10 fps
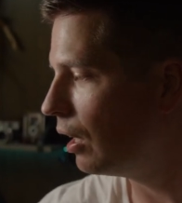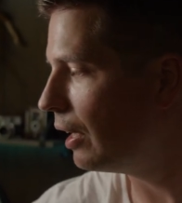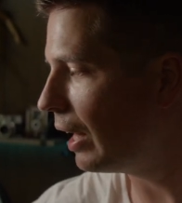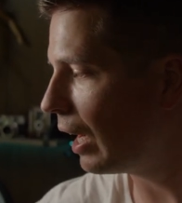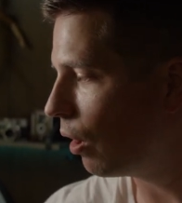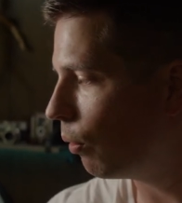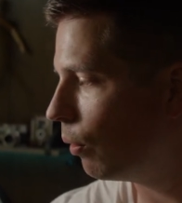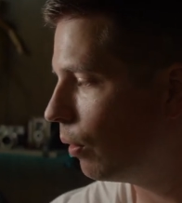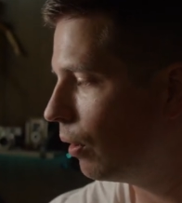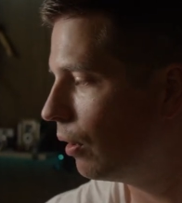Now,
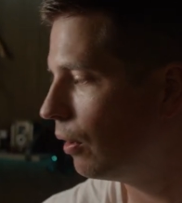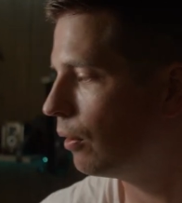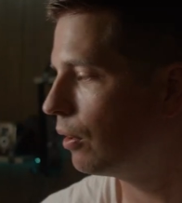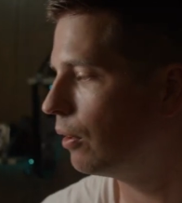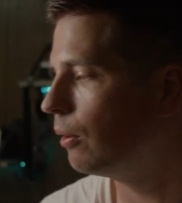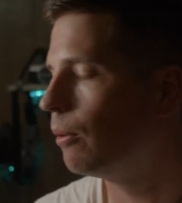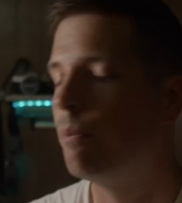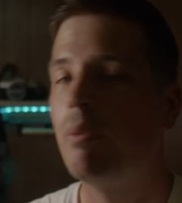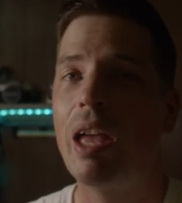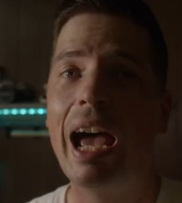
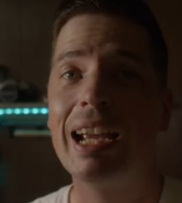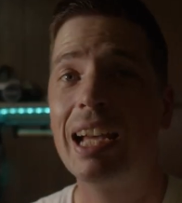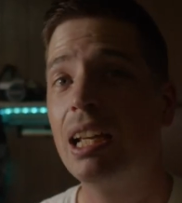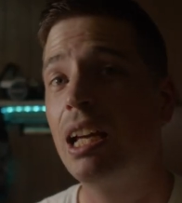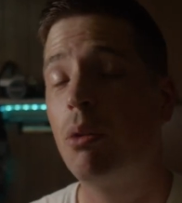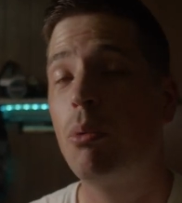I kind of got